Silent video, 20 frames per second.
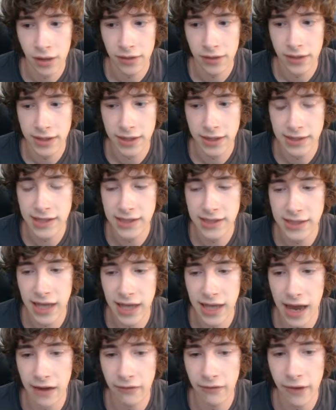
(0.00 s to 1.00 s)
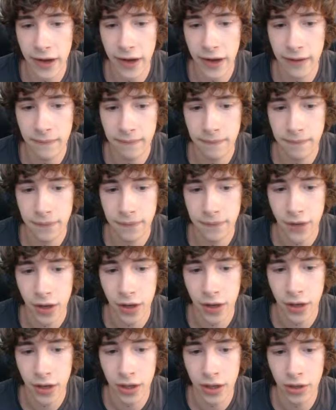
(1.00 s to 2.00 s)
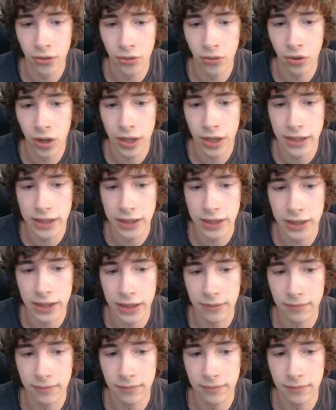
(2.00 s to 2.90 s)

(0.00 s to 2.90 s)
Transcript: This is scary, and I don't like it.